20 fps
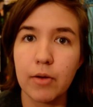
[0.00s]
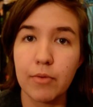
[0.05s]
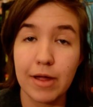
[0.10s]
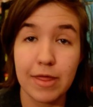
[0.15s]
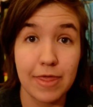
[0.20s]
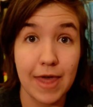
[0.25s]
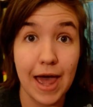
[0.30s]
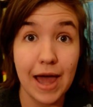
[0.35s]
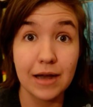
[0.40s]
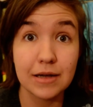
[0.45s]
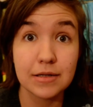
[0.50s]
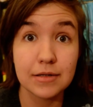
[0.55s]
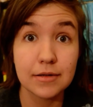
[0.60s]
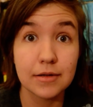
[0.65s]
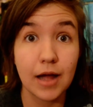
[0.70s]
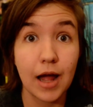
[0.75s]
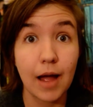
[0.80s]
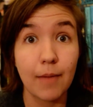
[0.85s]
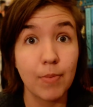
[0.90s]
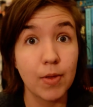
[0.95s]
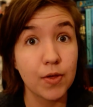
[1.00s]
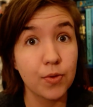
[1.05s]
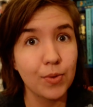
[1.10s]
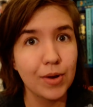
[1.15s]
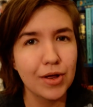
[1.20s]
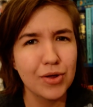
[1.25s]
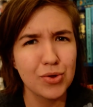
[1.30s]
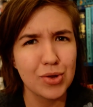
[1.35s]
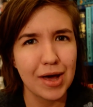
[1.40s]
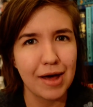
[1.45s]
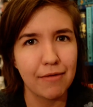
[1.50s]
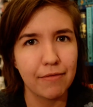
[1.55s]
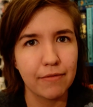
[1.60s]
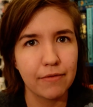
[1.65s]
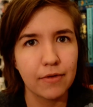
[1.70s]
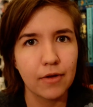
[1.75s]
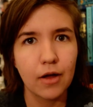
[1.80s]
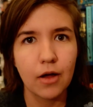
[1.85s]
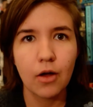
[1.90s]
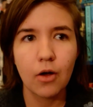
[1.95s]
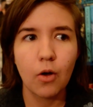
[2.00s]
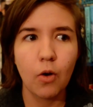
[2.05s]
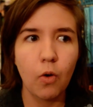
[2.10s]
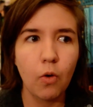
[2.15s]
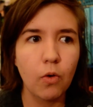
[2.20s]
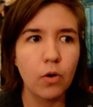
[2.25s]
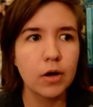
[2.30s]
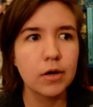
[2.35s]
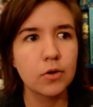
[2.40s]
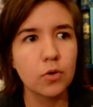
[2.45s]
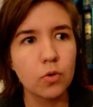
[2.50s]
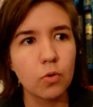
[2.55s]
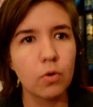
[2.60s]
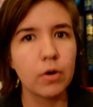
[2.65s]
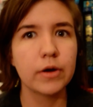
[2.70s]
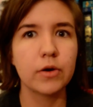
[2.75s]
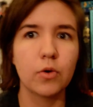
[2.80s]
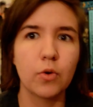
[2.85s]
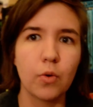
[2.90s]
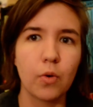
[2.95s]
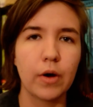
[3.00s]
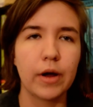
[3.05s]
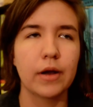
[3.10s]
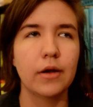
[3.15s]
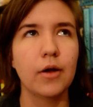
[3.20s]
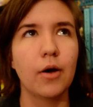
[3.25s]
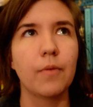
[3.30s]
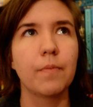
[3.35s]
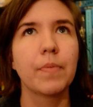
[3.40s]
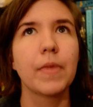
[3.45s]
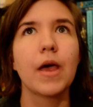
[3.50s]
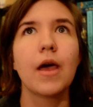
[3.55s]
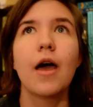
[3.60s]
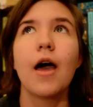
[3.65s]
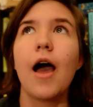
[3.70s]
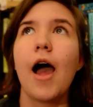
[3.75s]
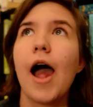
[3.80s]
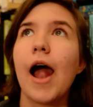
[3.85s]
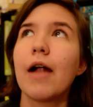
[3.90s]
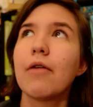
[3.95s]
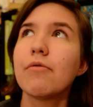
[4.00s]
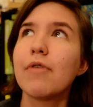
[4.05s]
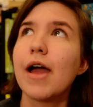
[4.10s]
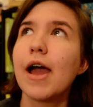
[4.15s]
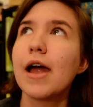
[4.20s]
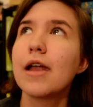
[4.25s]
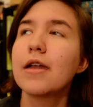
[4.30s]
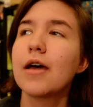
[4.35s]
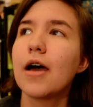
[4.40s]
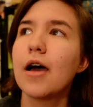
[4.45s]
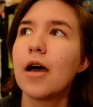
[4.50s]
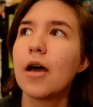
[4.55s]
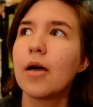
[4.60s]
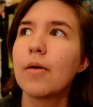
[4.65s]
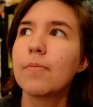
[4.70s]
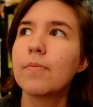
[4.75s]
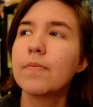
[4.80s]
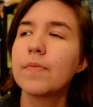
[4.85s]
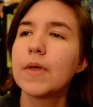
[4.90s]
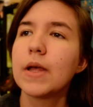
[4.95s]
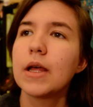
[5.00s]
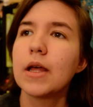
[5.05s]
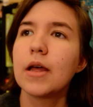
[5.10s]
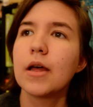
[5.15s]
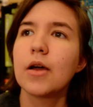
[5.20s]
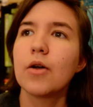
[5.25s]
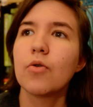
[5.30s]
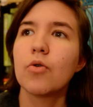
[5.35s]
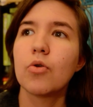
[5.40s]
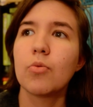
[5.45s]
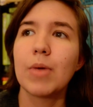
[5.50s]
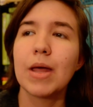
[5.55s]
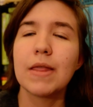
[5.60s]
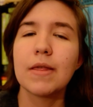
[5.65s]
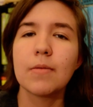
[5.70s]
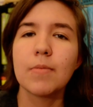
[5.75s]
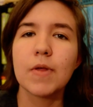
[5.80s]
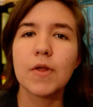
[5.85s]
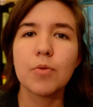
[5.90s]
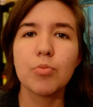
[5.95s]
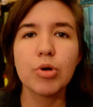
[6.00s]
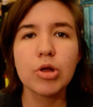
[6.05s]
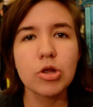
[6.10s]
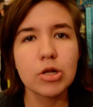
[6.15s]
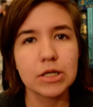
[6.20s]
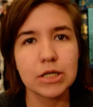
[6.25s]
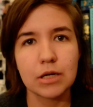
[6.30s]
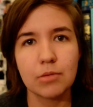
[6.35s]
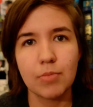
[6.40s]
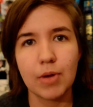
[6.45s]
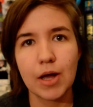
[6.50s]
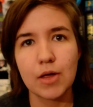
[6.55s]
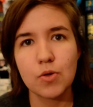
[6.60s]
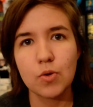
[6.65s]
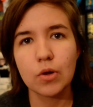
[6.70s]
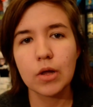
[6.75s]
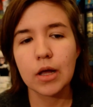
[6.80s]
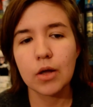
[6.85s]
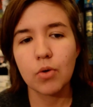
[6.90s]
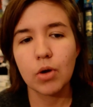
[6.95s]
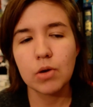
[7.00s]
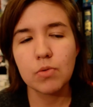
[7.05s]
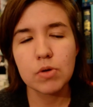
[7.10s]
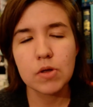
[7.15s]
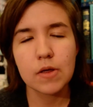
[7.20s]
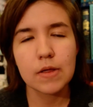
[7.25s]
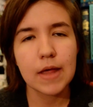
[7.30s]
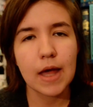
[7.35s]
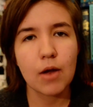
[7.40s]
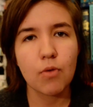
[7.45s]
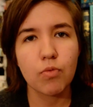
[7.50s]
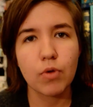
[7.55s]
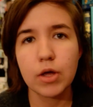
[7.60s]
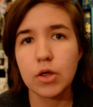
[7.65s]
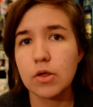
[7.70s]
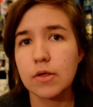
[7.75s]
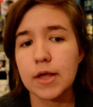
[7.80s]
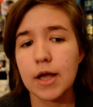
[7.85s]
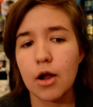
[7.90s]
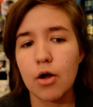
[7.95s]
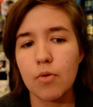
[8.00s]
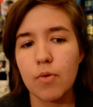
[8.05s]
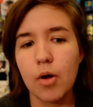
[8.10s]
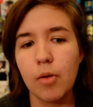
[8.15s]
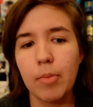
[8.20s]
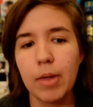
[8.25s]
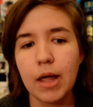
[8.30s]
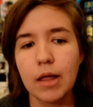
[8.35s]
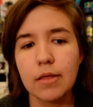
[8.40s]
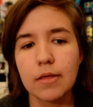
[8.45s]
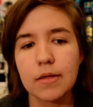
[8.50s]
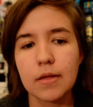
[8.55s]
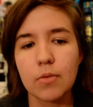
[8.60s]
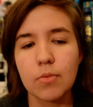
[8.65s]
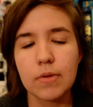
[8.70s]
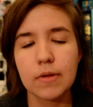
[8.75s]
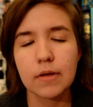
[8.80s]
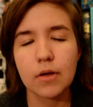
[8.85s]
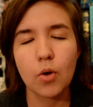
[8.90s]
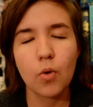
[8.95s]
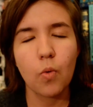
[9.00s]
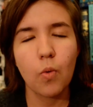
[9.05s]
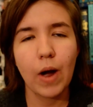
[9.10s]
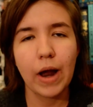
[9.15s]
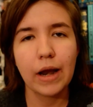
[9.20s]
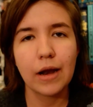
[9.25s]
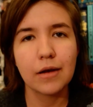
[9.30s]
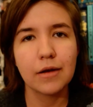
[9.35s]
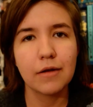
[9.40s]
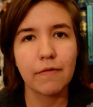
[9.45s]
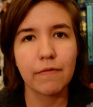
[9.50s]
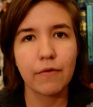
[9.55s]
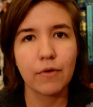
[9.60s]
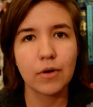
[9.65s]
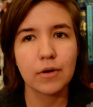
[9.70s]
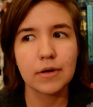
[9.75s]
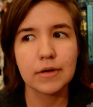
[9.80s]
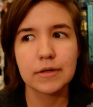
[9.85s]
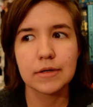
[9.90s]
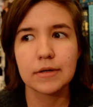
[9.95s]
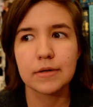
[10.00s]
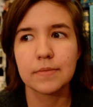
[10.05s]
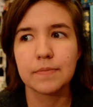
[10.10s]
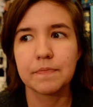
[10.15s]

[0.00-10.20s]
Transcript: read that. I'm the sweetest chef. Oi, did oi, did oi. No. I read um, Romancing Mr. Bridgerton by Julia Quinn, which is a Regency era romance. It was quite a different